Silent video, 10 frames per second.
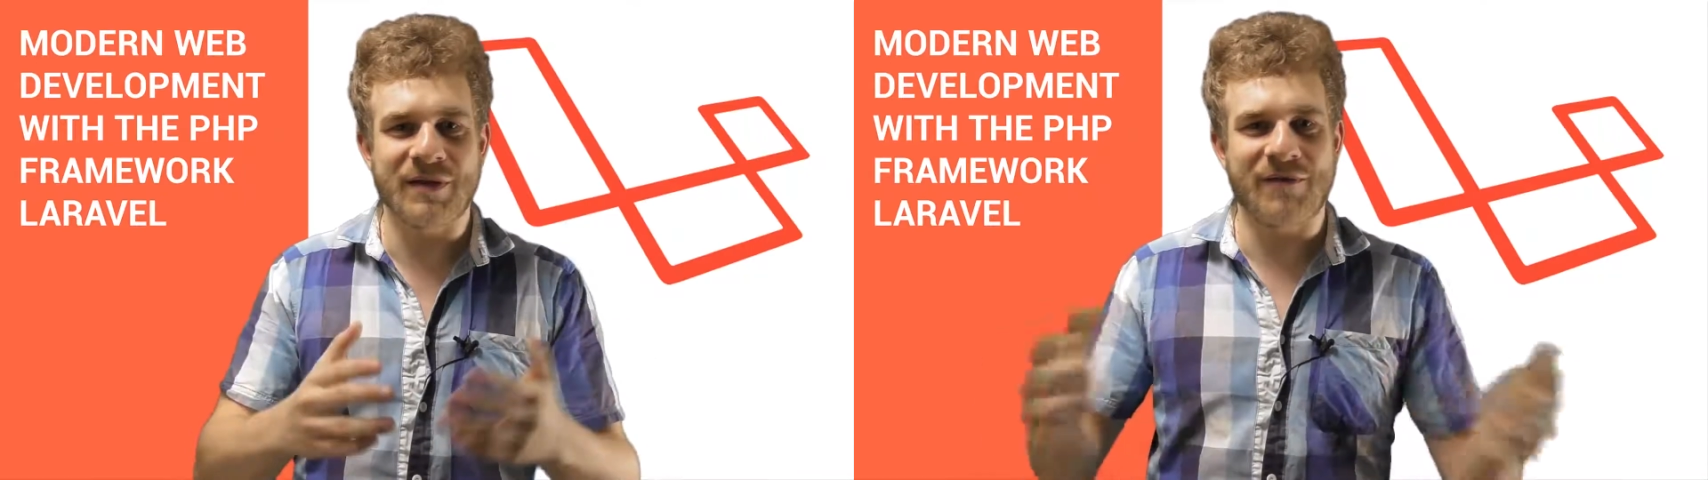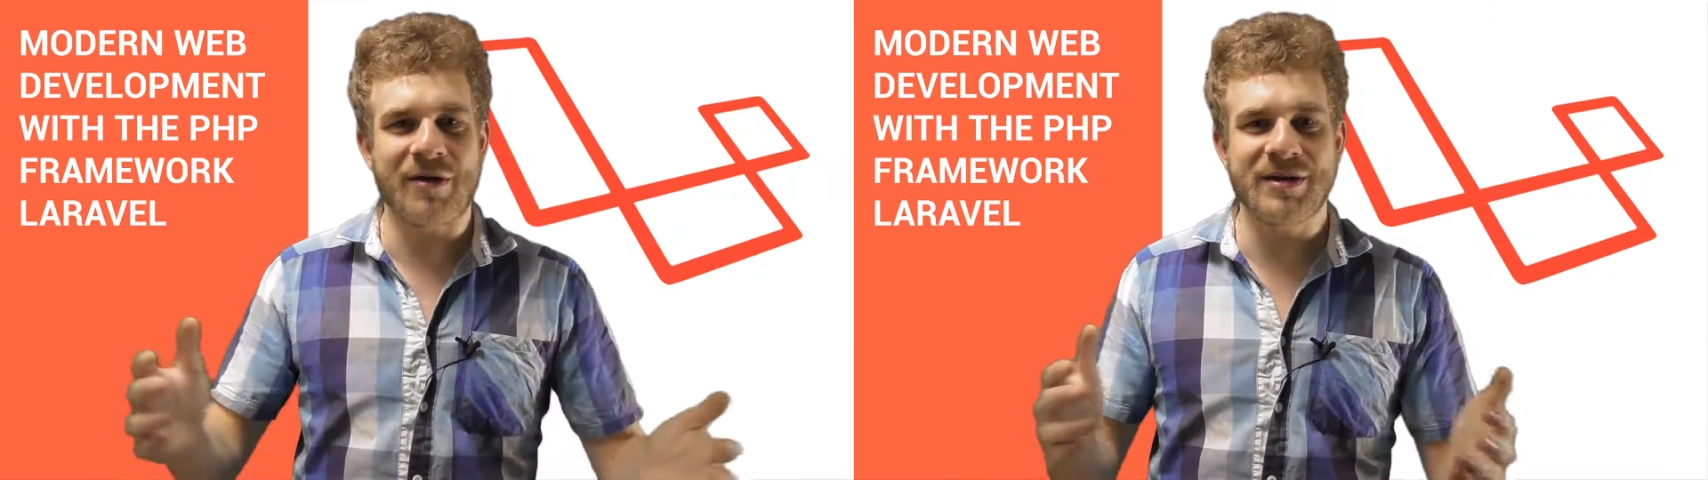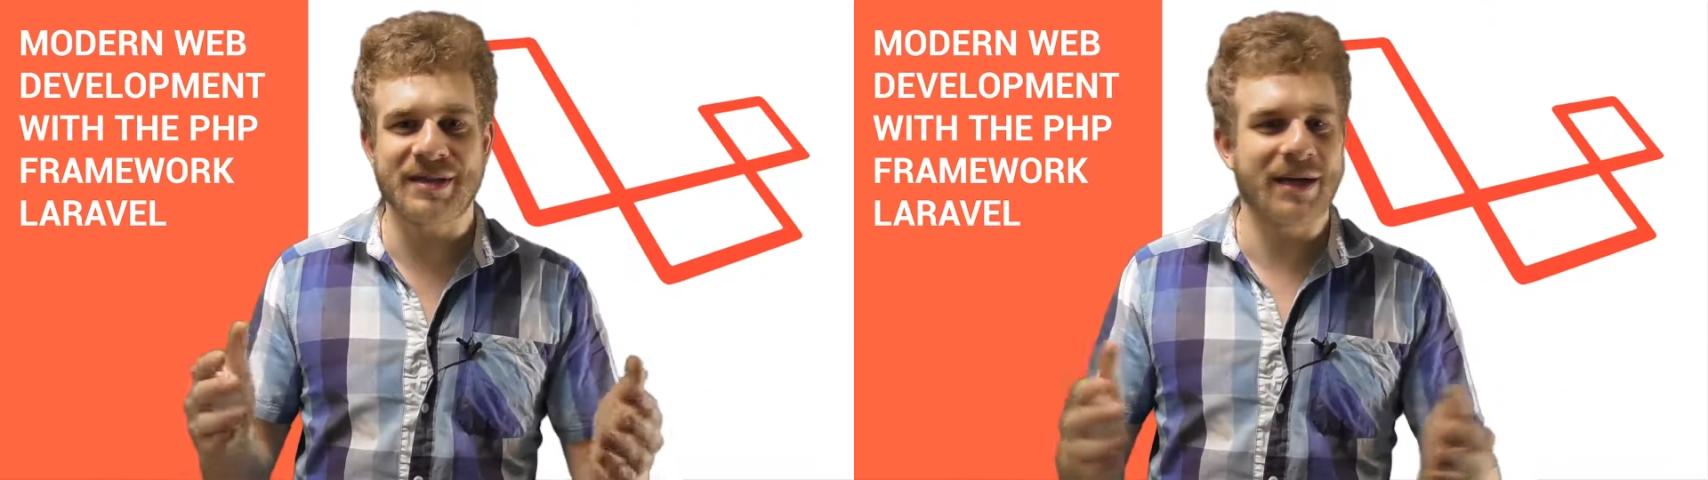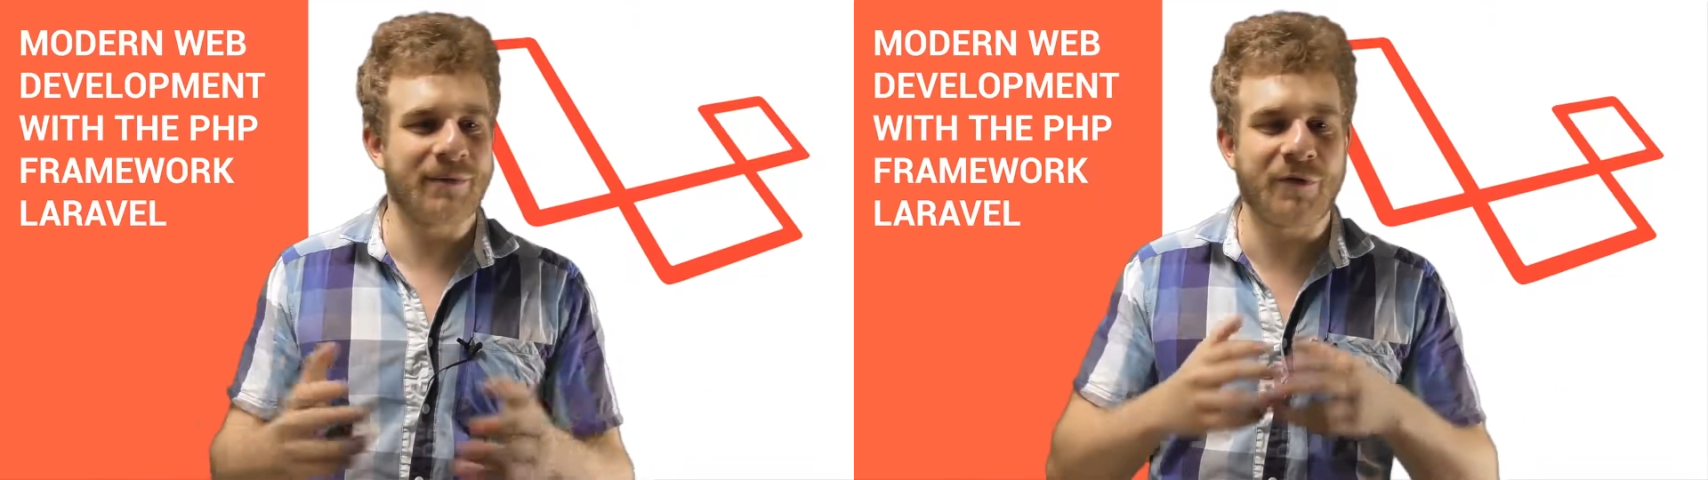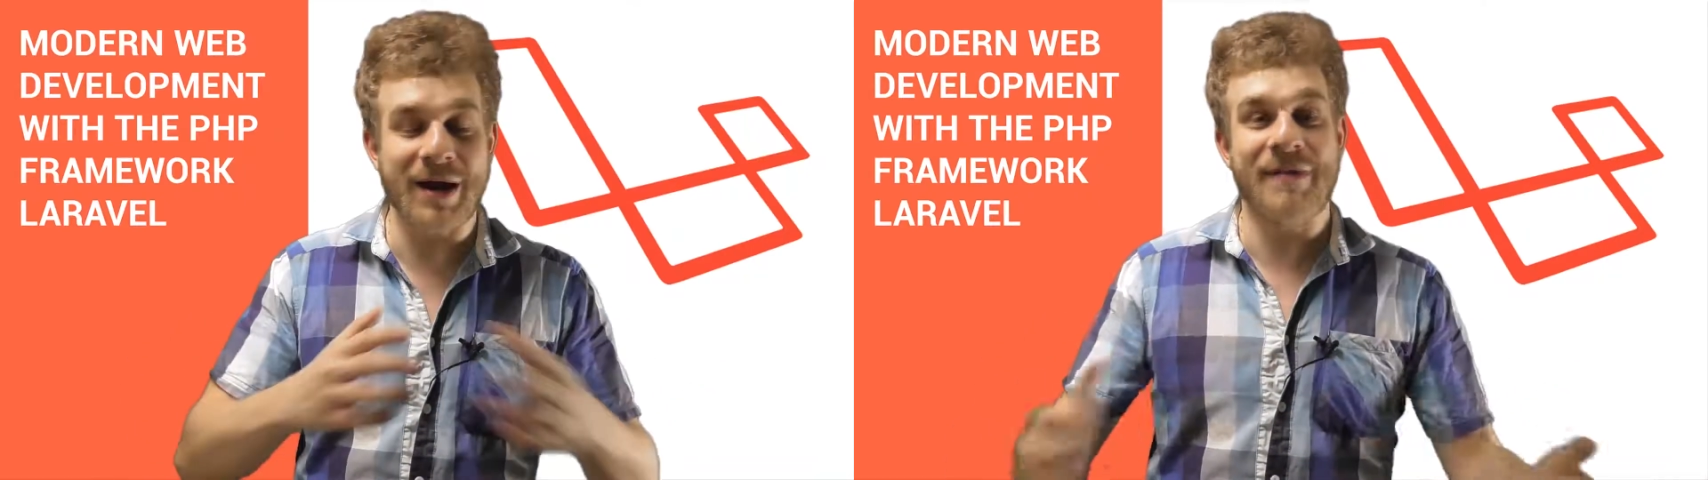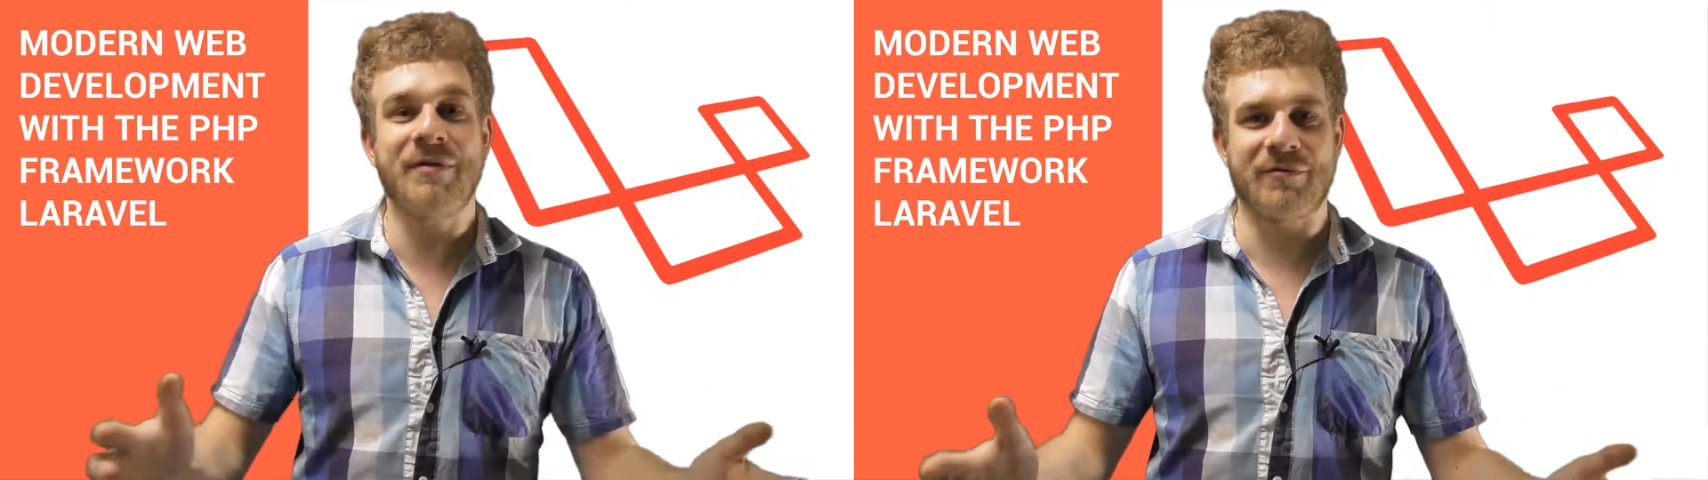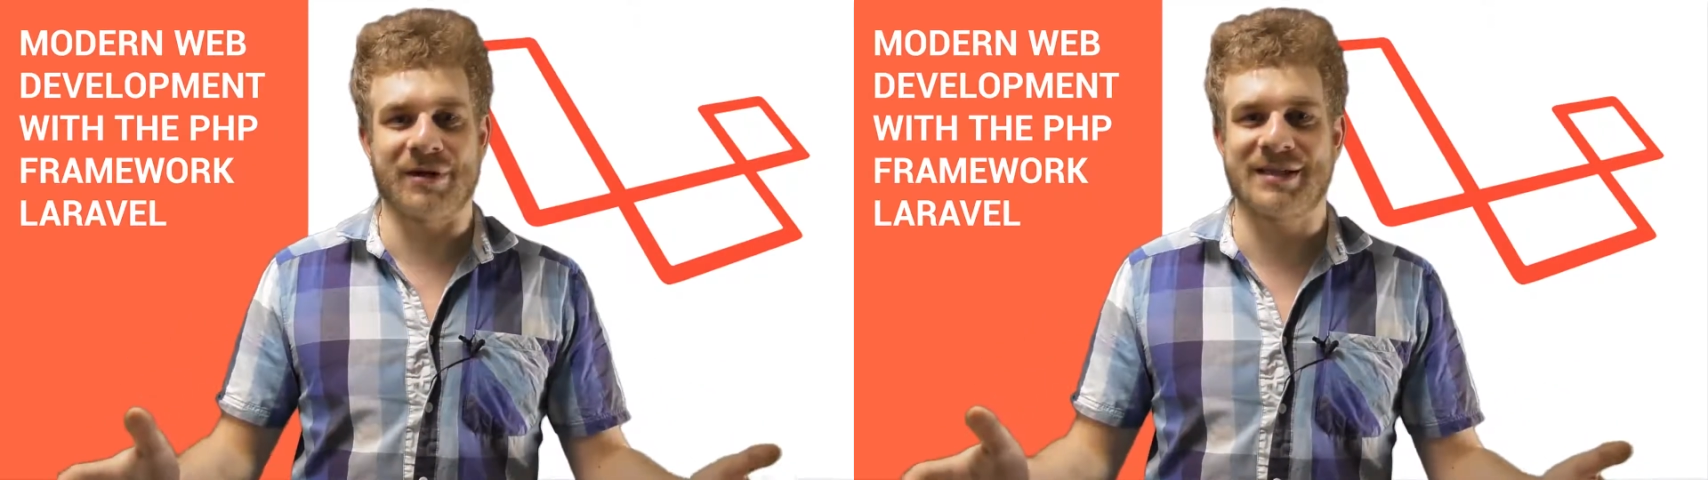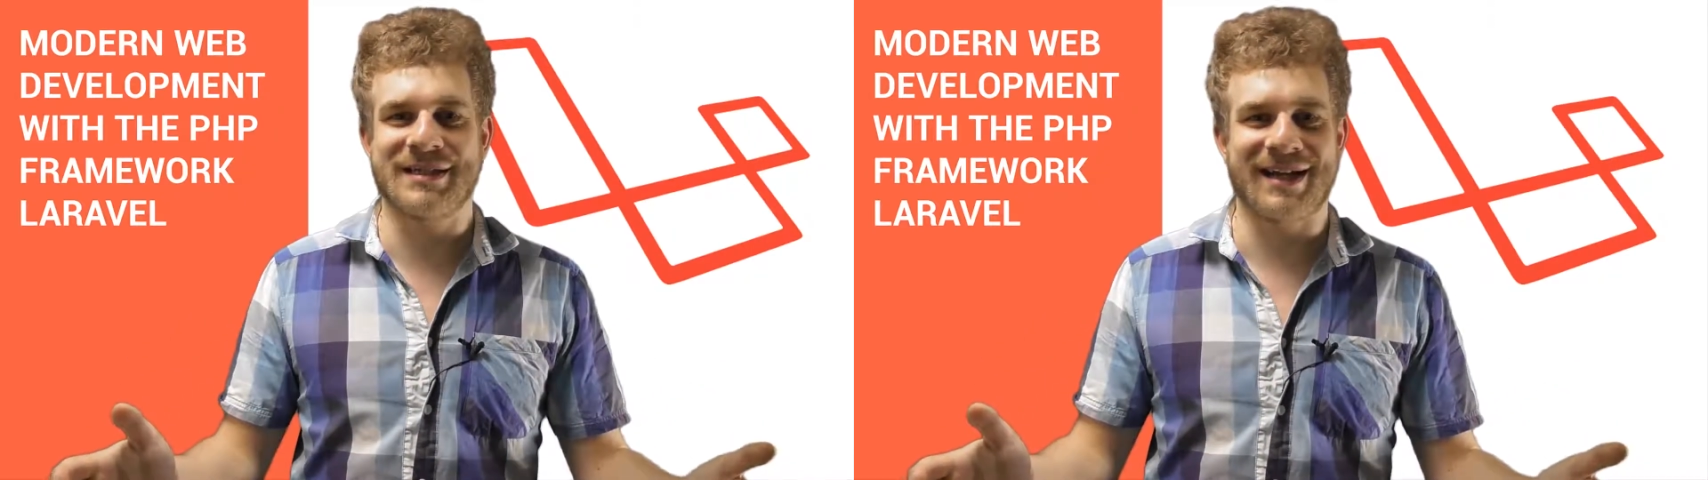the very same for
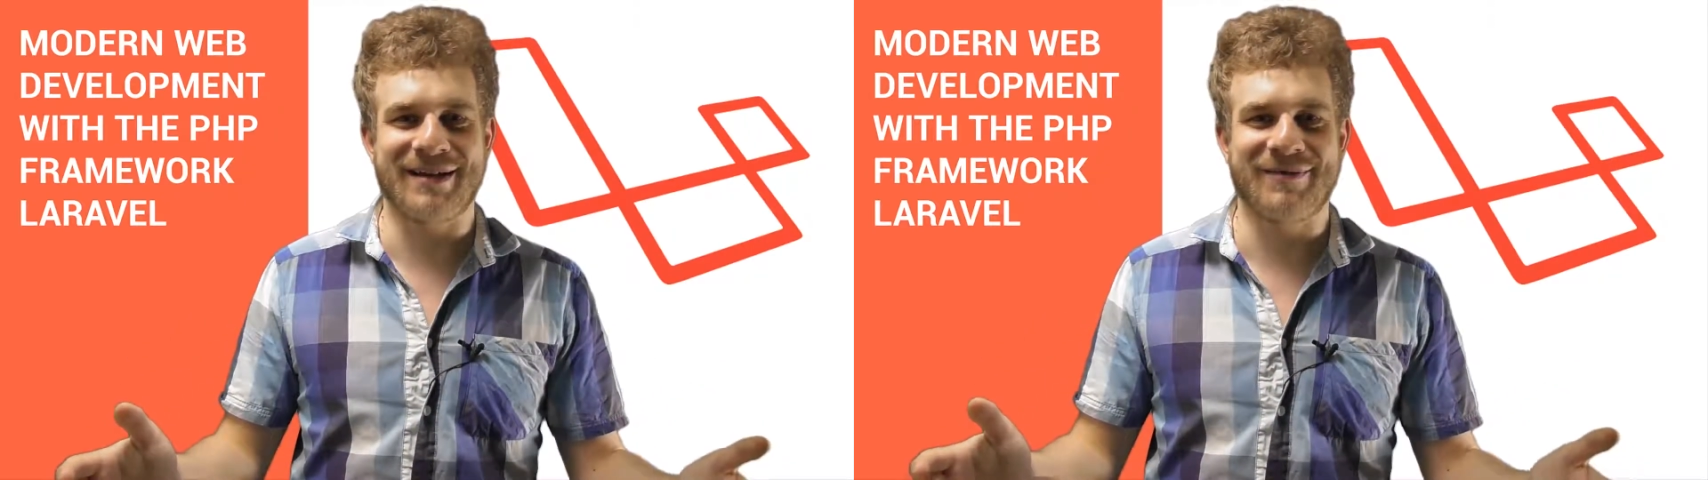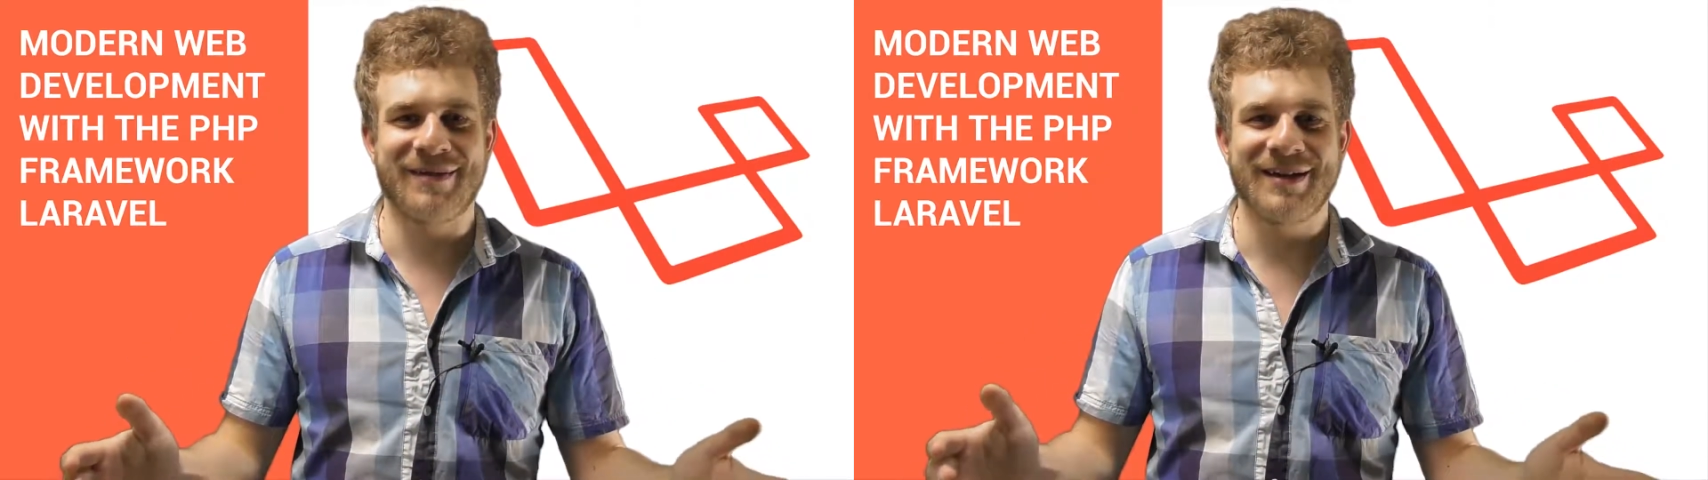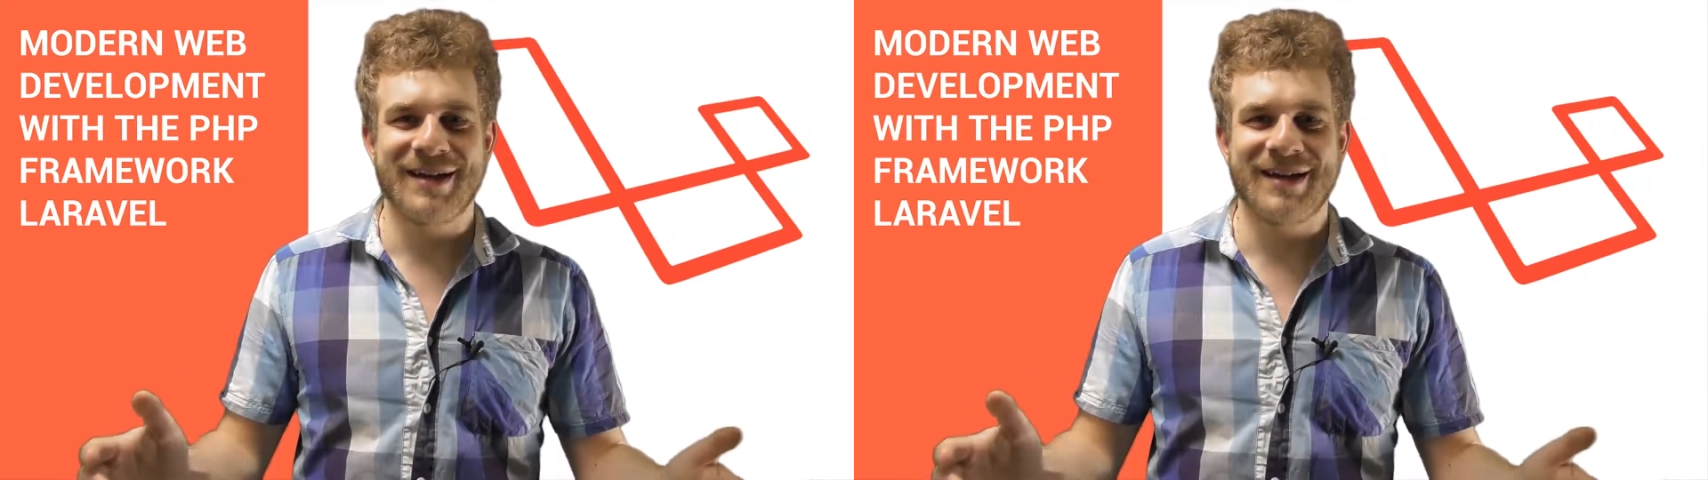everyone's life.